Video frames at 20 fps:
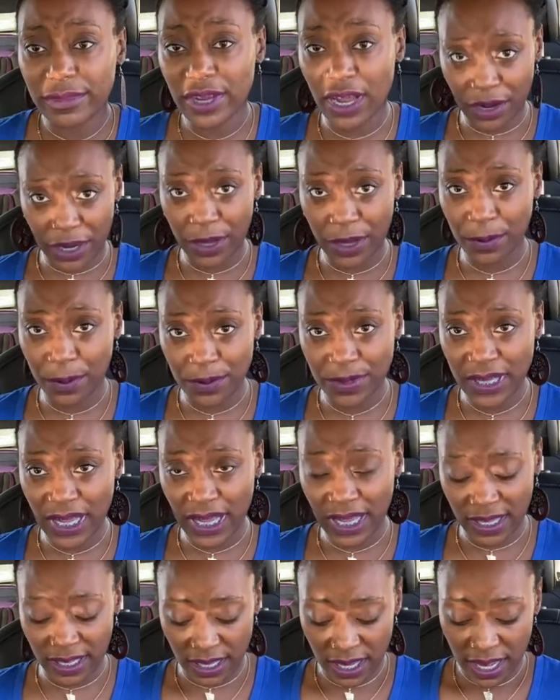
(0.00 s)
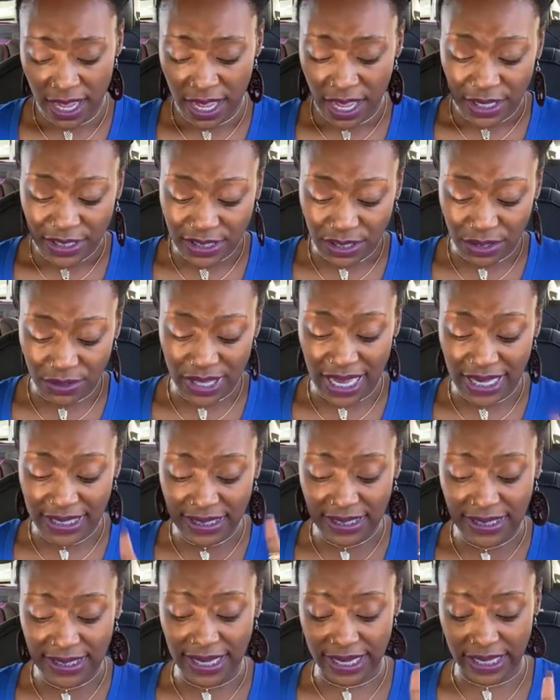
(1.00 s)
Y'all get what I'm saying? So that's
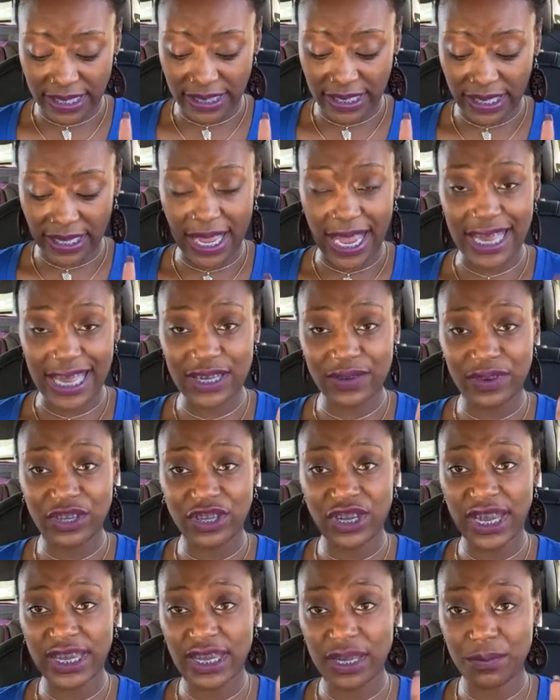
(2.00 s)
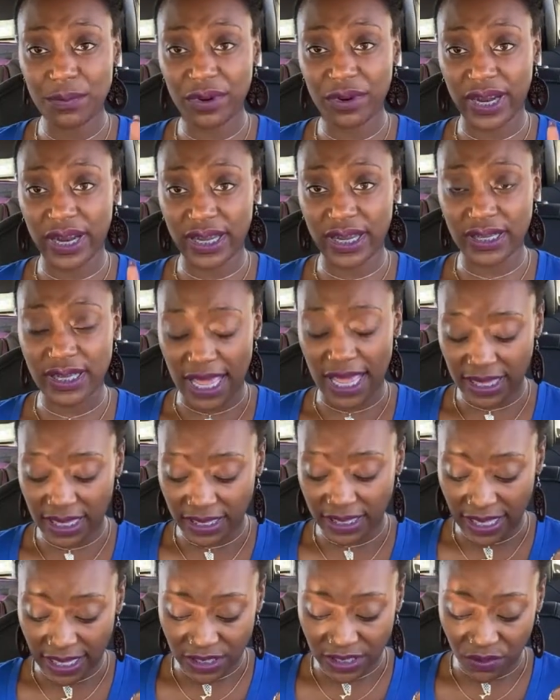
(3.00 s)
the second thing, guys. Rejecting praise. I think
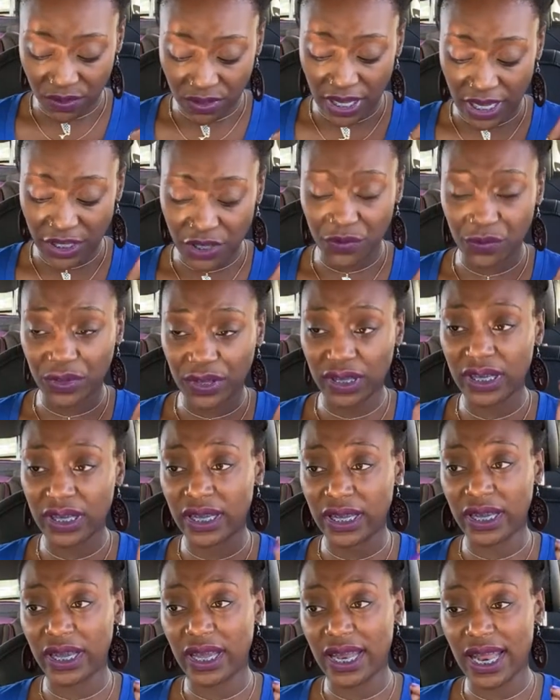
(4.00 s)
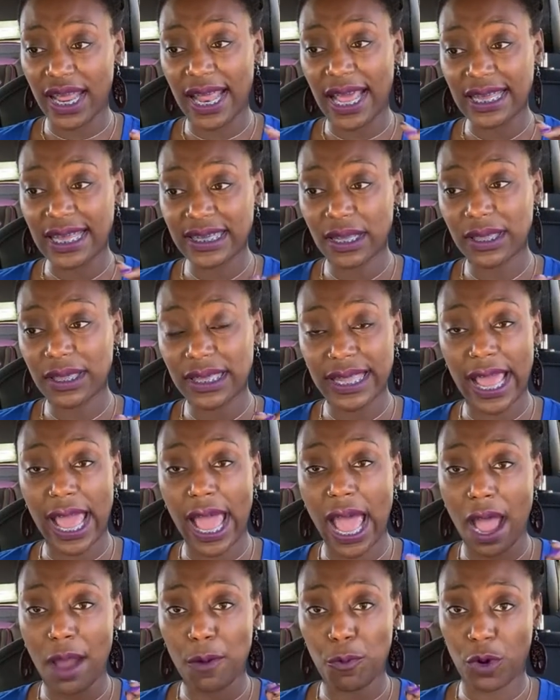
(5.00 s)
that's really good, and that's something that
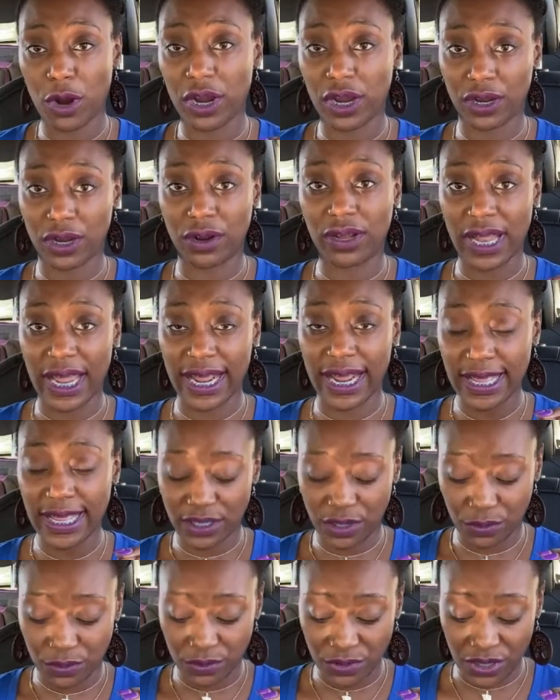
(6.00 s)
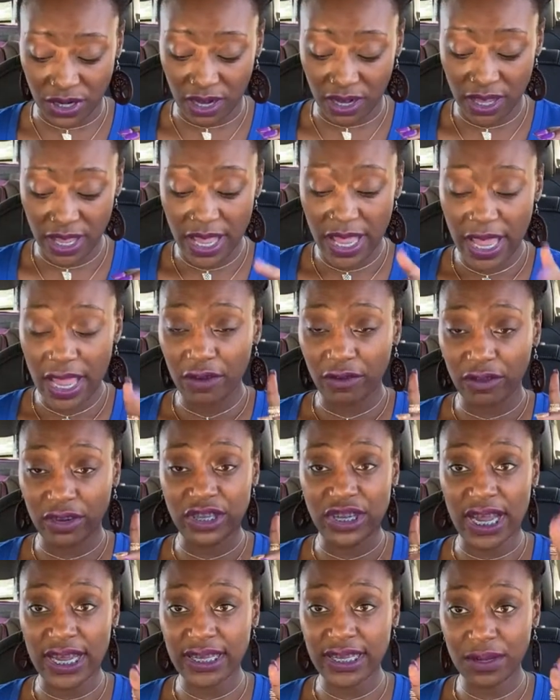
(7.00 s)
I'm working on. Like I told y'all,
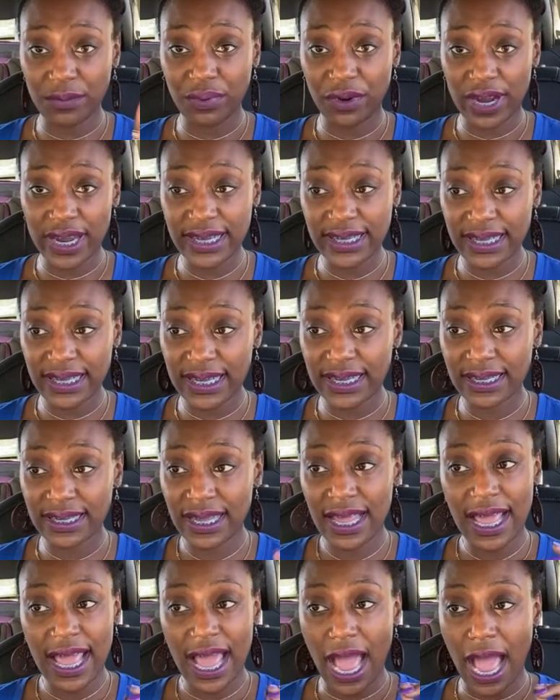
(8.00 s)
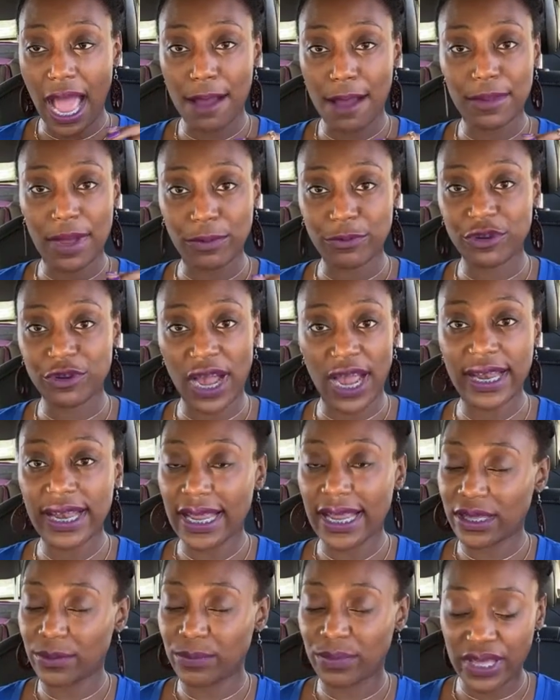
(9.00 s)
rejecting praises. I'm trying not
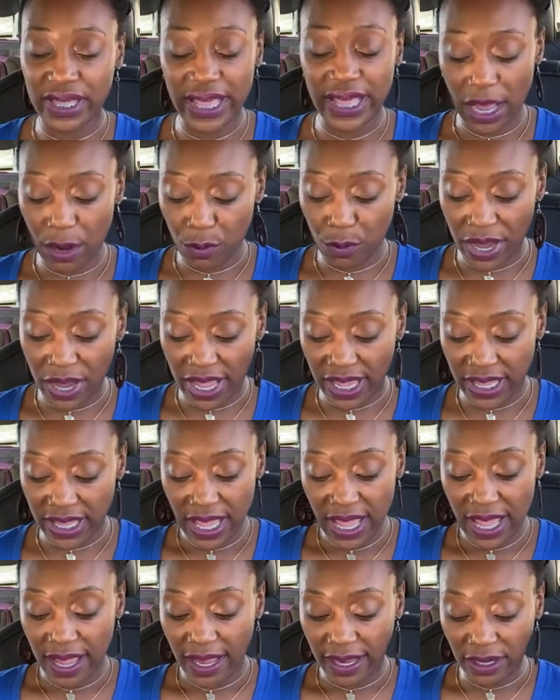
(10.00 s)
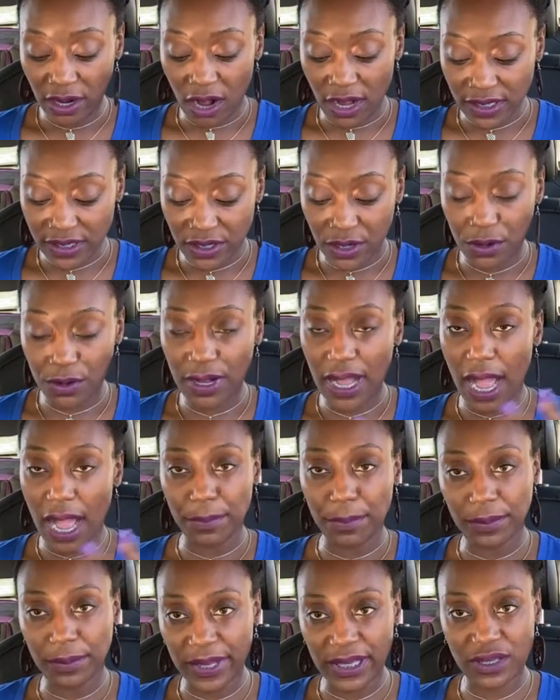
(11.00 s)
to be that way, and also
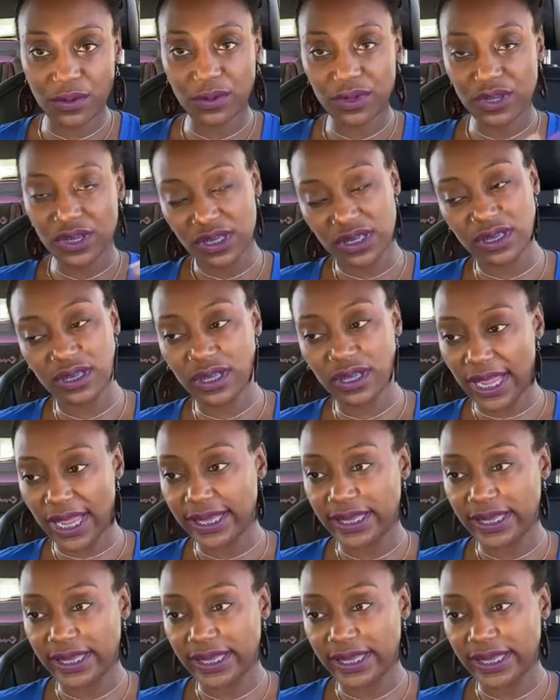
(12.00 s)
compliments, which is like the